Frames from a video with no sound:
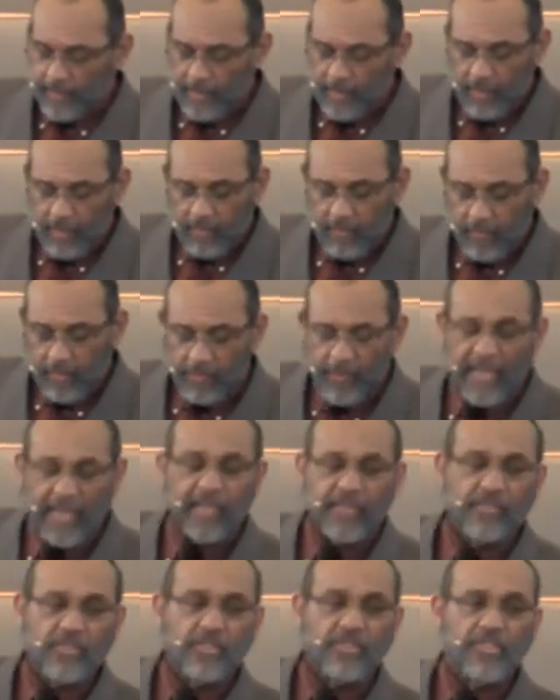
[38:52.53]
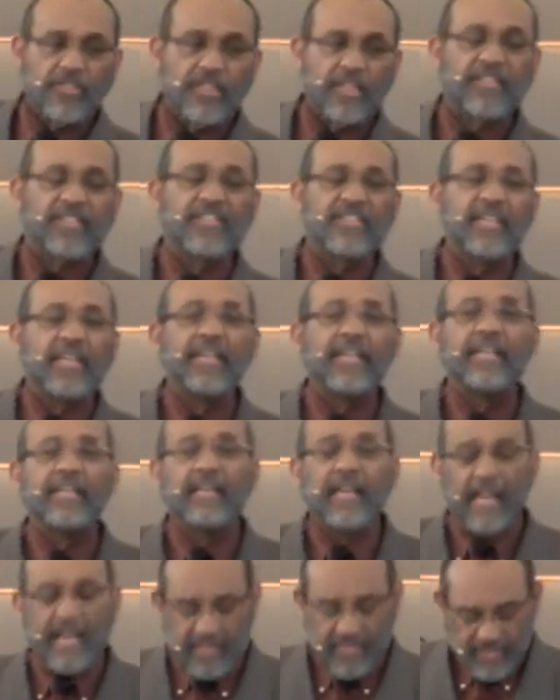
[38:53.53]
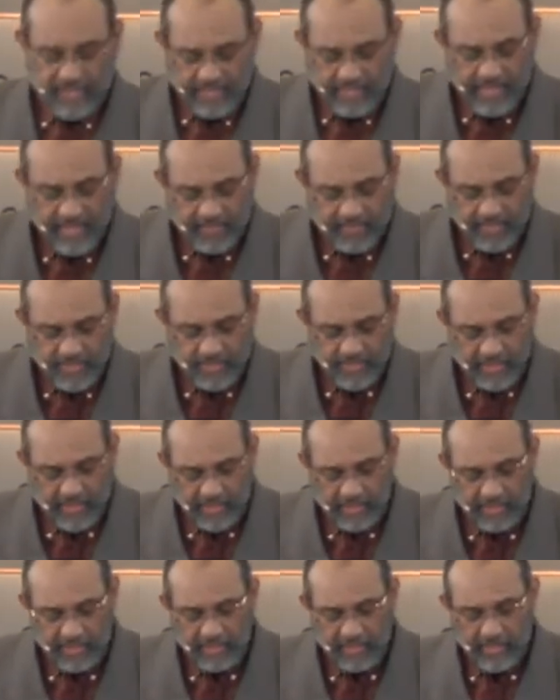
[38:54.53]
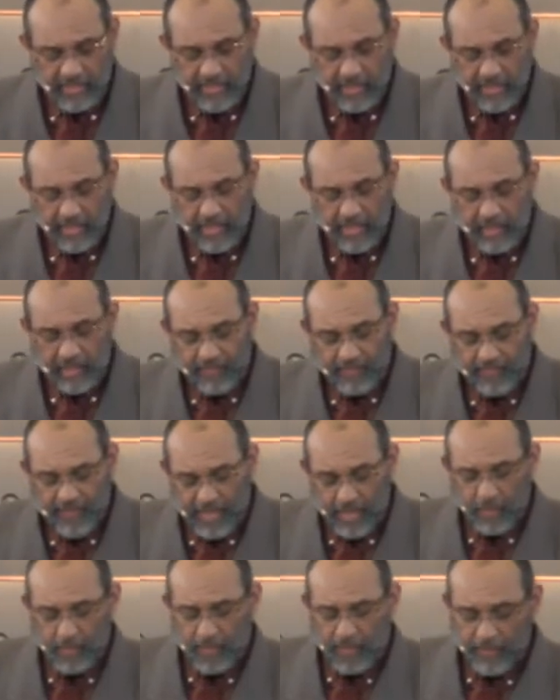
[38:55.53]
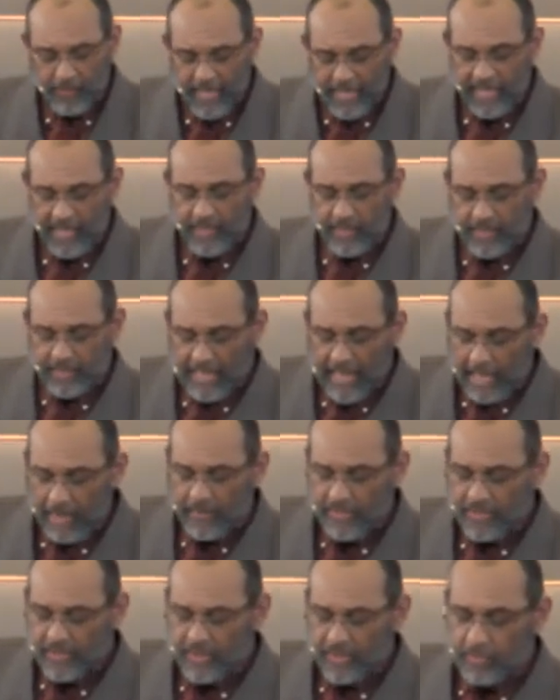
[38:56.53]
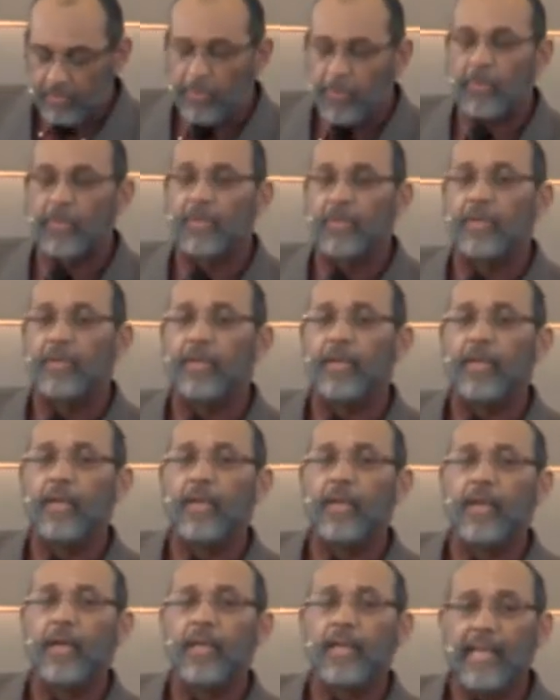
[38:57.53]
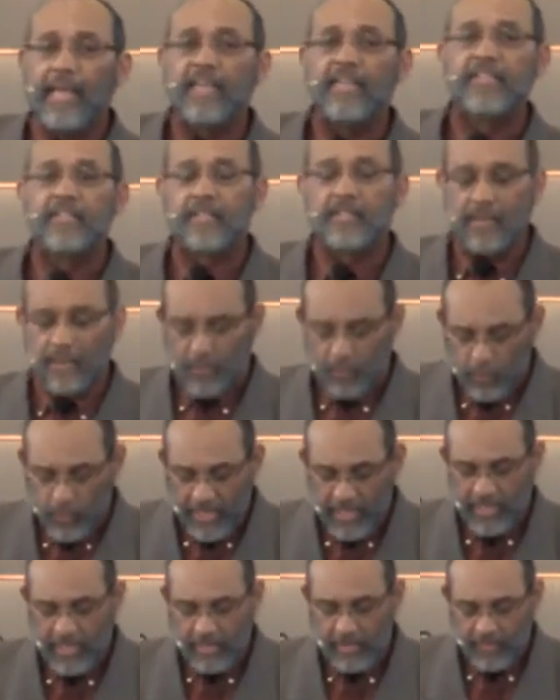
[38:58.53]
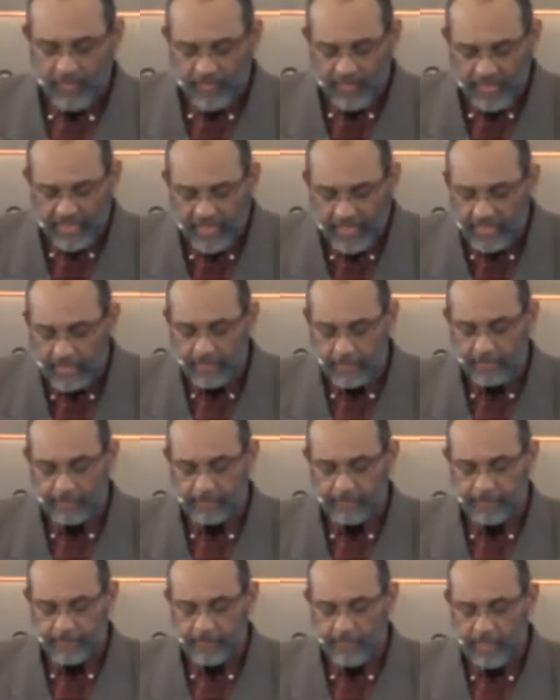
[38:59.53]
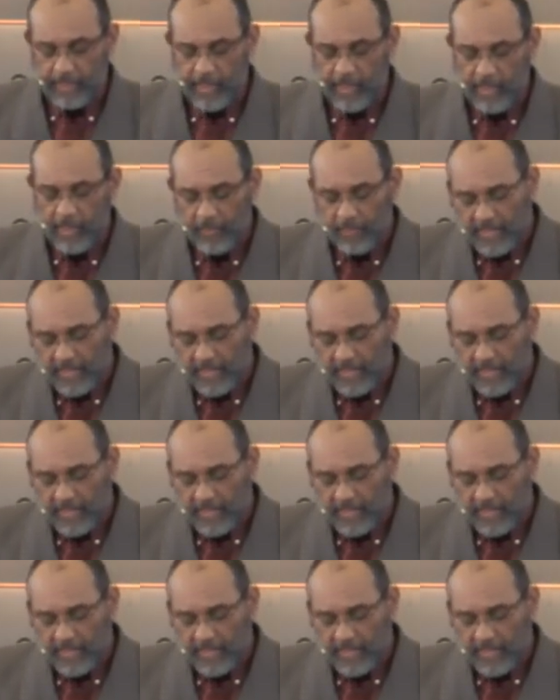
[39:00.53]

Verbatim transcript: from pages 16 and 17 of Velma Maia Thomas's book, Lest We Forget. Miss